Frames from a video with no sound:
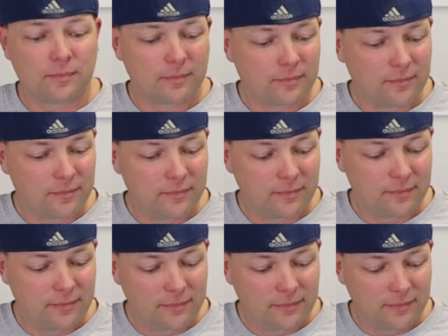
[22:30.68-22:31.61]

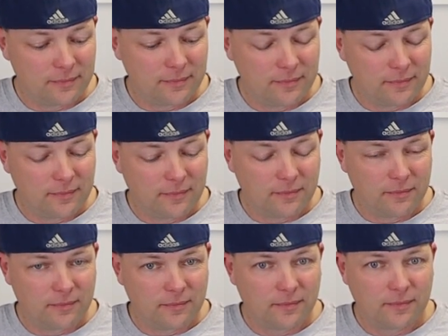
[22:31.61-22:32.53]

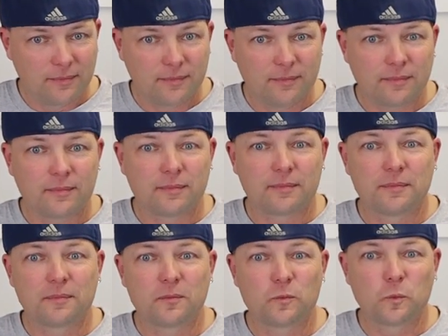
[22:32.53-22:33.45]

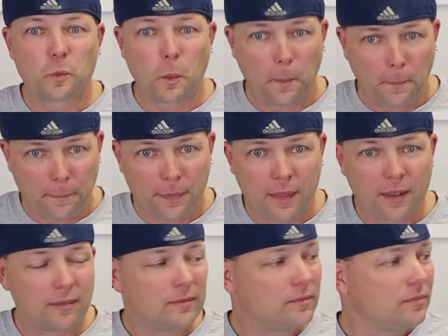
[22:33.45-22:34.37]

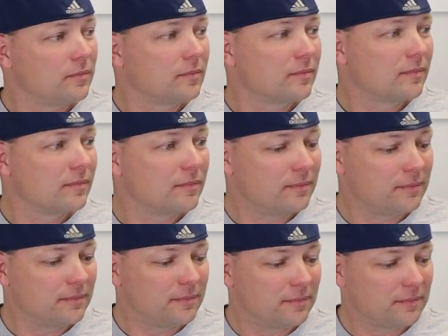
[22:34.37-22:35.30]

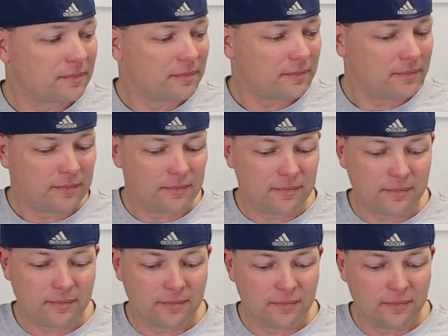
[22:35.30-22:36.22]

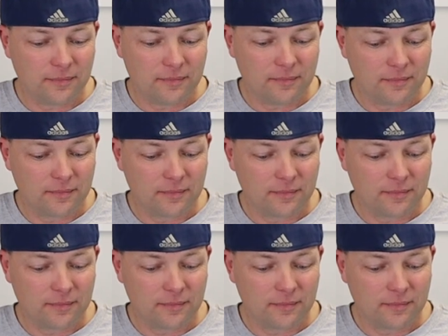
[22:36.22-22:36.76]
(silent)